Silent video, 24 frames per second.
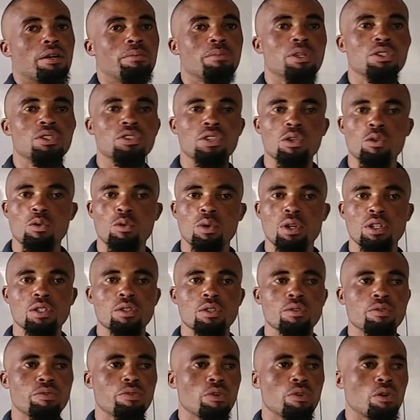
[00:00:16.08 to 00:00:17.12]
made
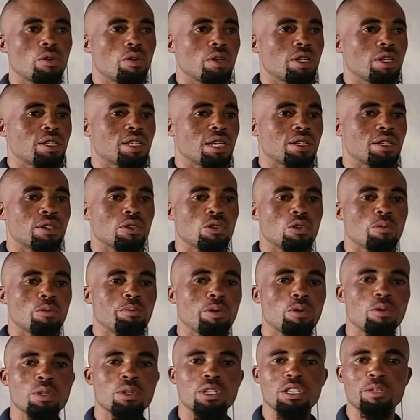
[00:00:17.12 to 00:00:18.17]
requests for a certain
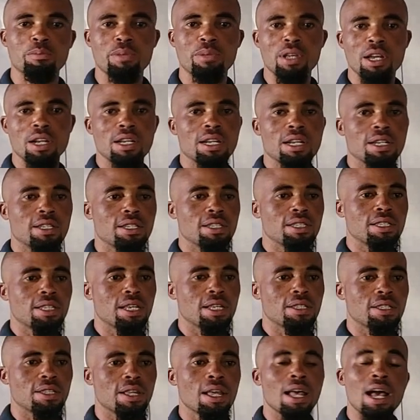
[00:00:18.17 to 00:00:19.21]
topic, which is bearing and
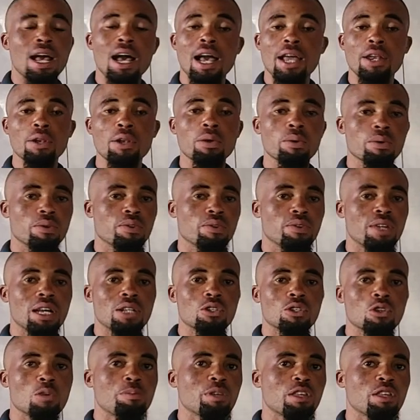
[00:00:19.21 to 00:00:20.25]
distance. I know
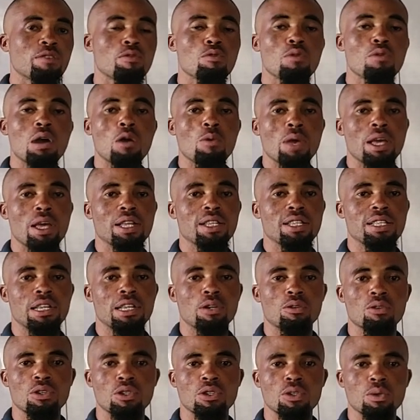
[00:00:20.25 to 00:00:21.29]
that topic, even while we are in
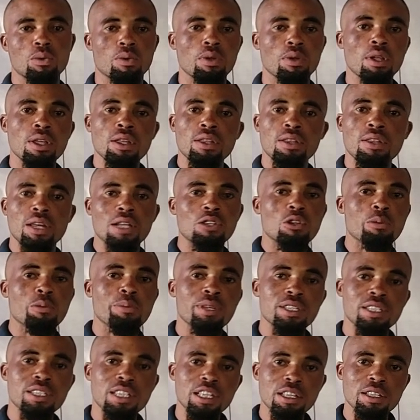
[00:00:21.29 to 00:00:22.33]
secondary school, that
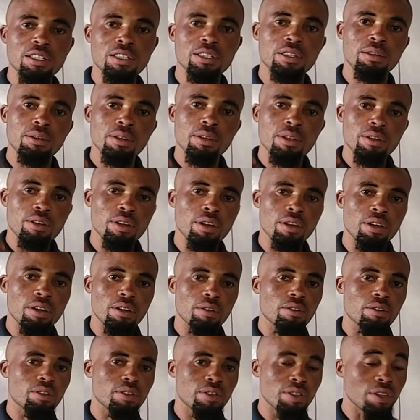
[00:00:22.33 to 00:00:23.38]
topic seems
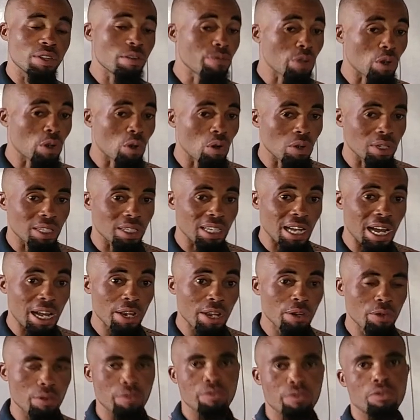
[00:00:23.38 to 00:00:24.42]
difficult,
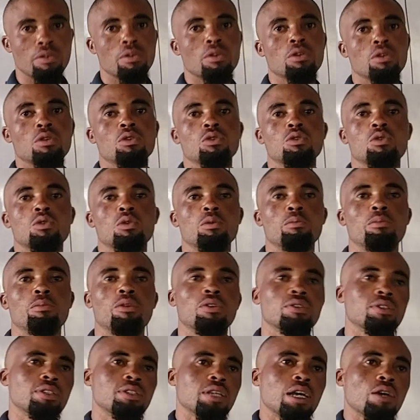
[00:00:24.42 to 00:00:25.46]
kind of. So,
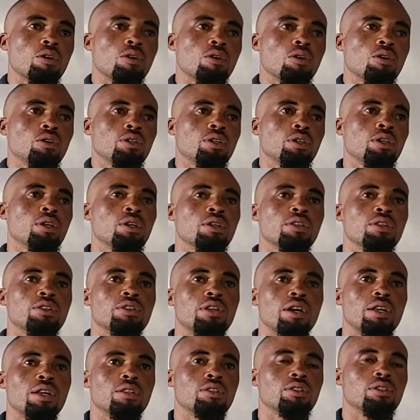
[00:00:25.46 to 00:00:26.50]
but thank God
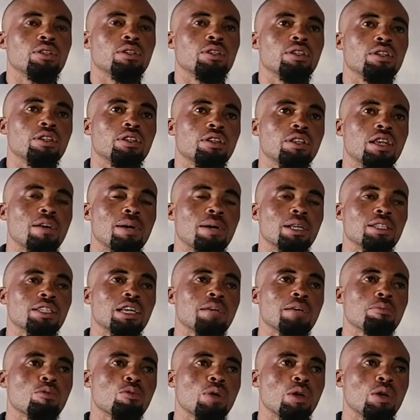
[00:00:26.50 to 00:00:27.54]
that in our
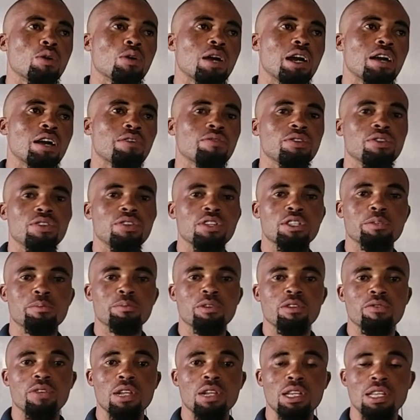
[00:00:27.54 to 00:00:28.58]
time we were not having this
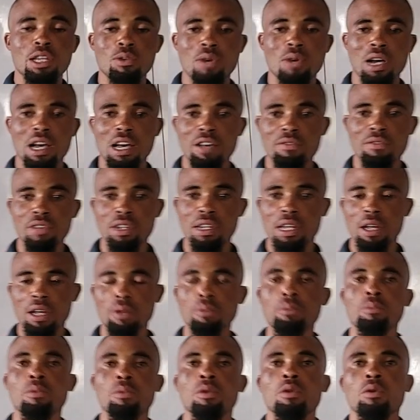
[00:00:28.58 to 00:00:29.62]
privilege that you're having now.